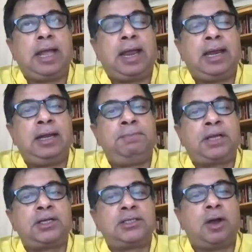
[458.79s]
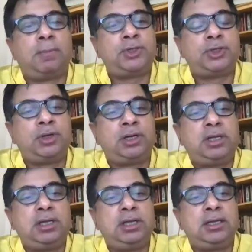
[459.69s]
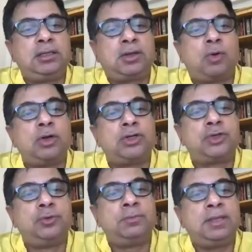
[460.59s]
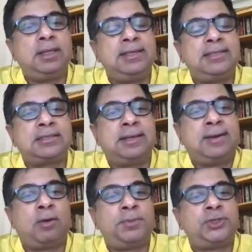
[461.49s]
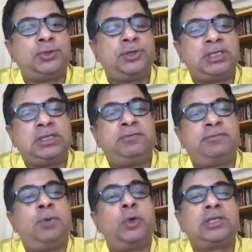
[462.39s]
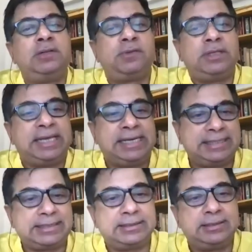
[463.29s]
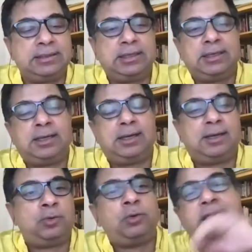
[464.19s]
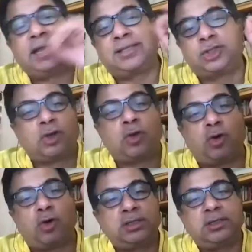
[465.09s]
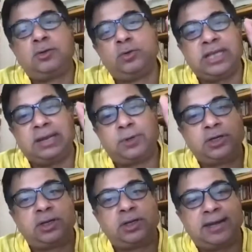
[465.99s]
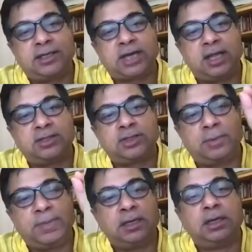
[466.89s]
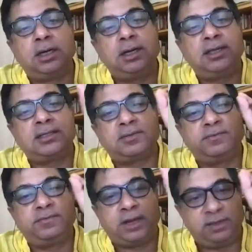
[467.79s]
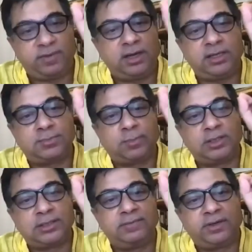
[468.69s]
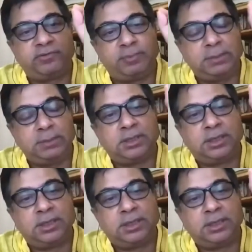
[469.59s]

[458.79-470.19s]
And because the opportunity in the courtroom is an opportunity mostly for the elite, who gets to the court and who's able to get a chance to be heard is a very, very small sliver of people,